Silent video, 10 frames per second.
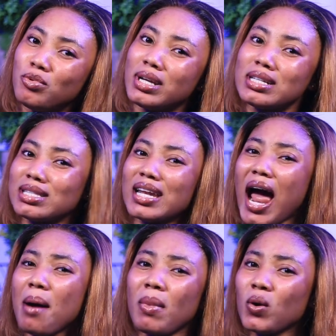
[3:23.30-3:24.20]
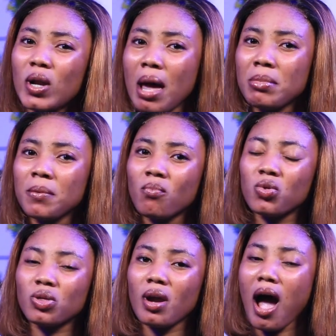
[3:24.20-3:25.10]
this now, but no, there be
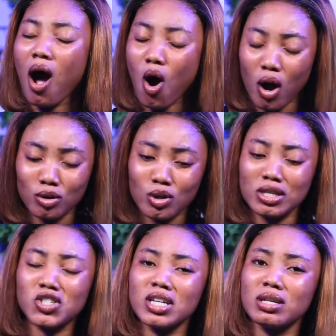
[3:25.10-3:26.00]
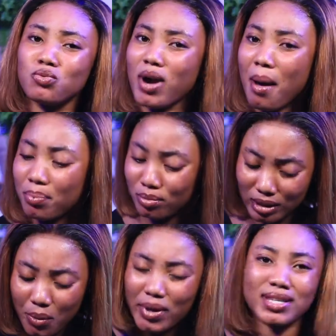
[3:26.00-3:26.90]
acknowledge rap
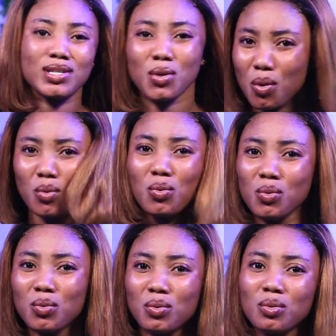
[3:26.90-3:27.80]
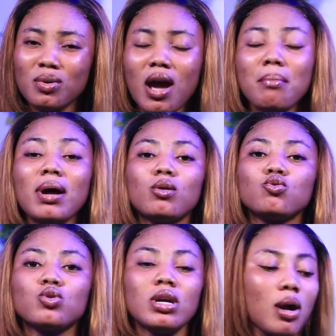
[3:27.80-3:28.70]
lyrics, no. Emma no
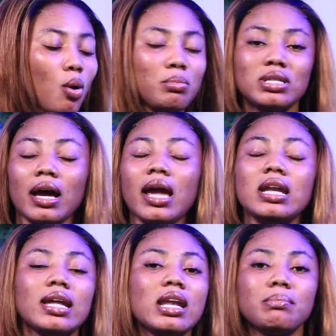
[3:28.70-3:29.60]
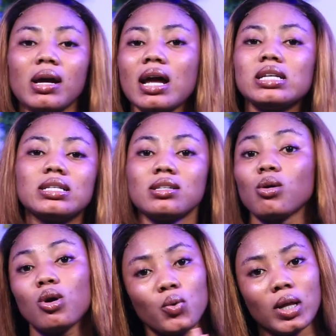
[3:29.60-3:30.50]
see ye, Miss Akay, Denny Beckons, and
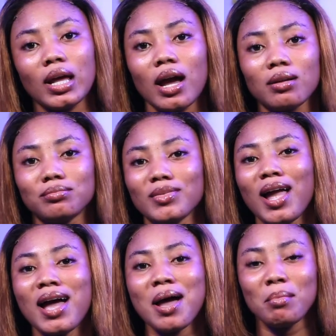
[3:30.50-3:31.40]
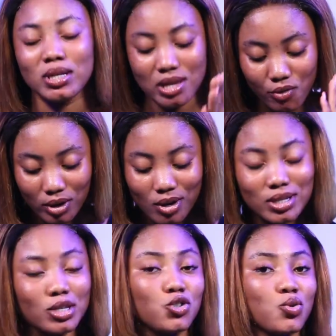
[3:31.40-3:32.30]
Sarkodie Twitter. Miss Yvonne
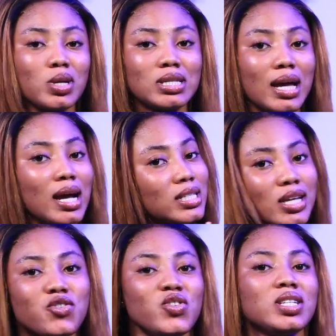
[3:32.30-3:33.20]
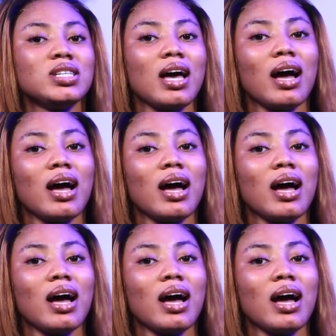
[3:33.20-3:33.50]
Nelson issue is, you can see a treaty